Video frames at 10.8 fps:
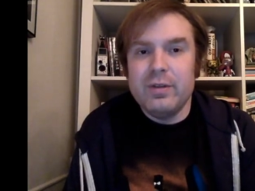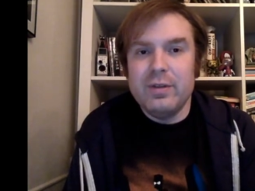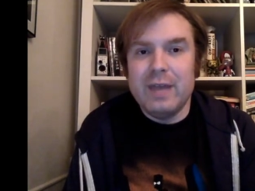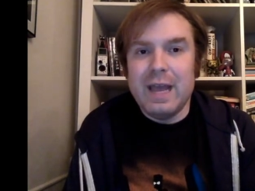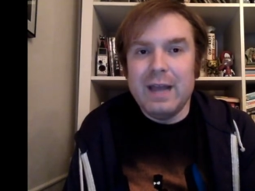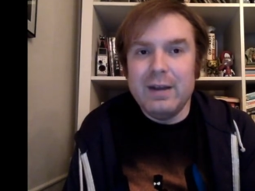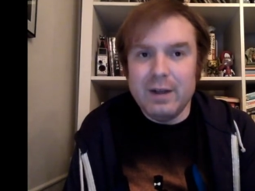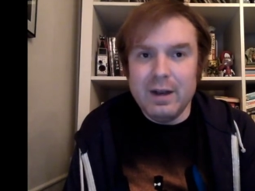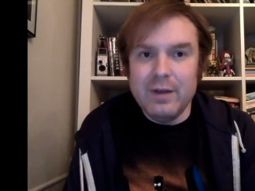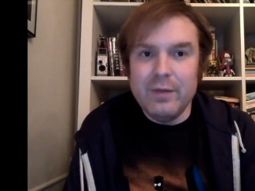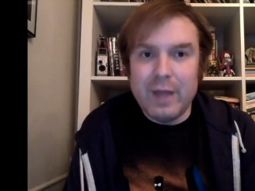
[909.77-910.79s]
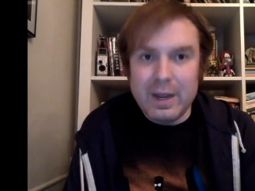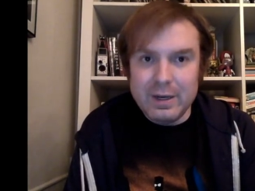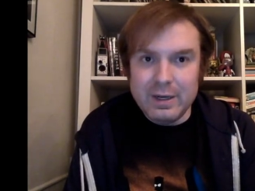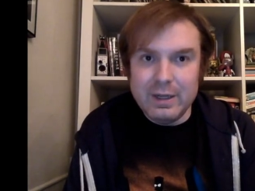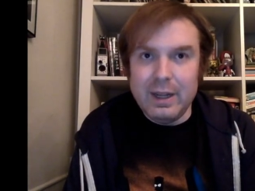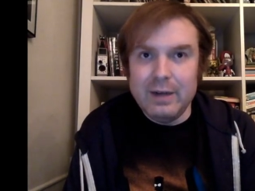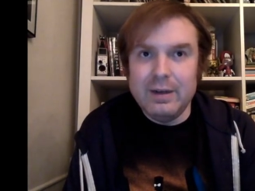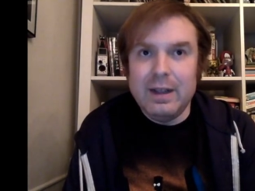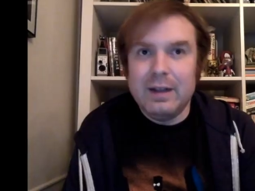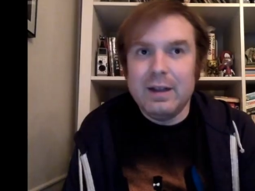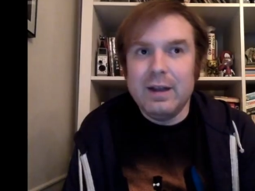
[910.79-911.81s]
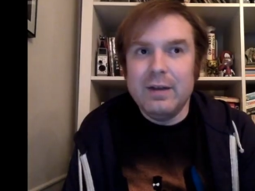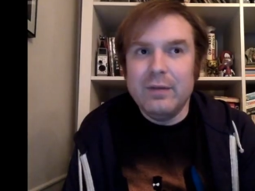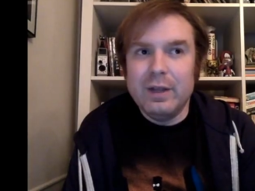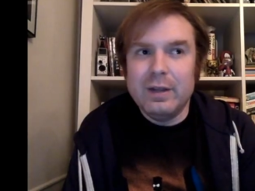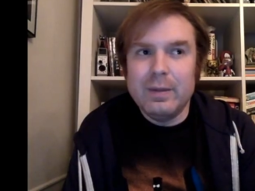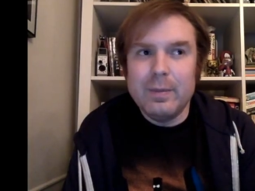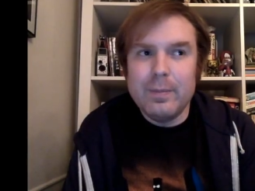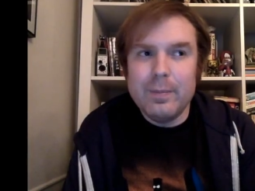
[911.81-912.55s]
that kind of ending and that kind of like